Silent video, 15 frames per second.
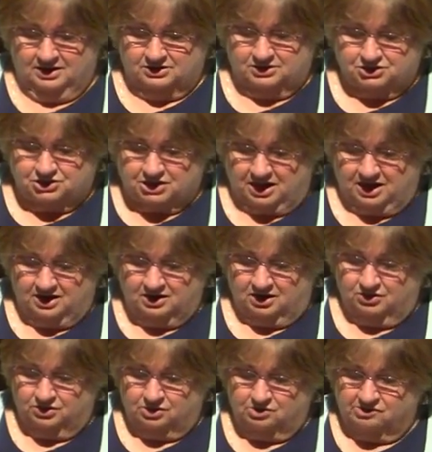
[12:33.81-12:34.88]
to shine
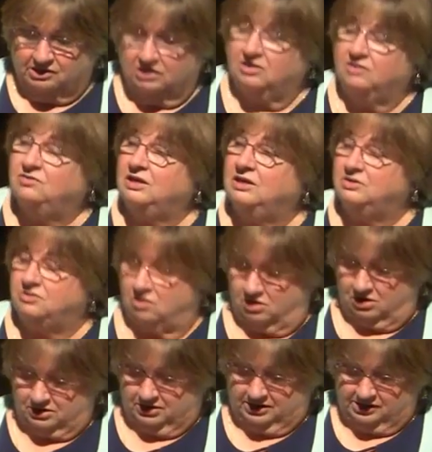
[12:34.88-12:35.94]
on those living in
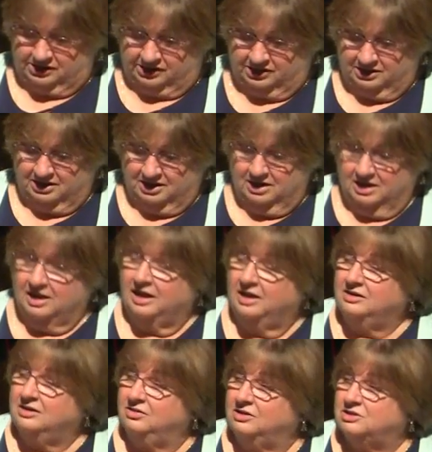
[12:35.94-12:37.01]
darkness
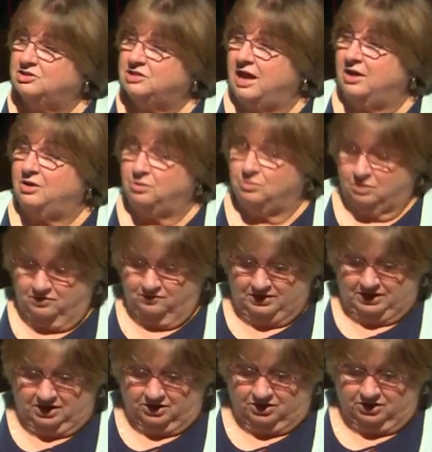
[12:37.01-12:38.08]
and in the shadow of
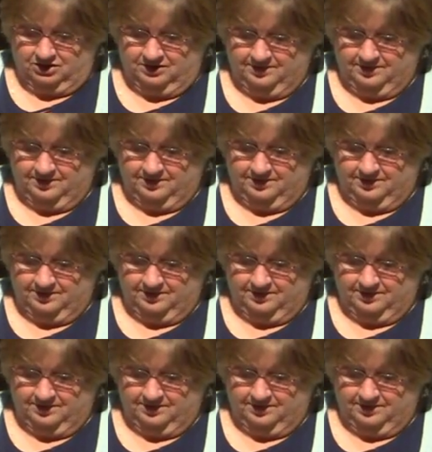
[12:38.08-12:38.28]
death,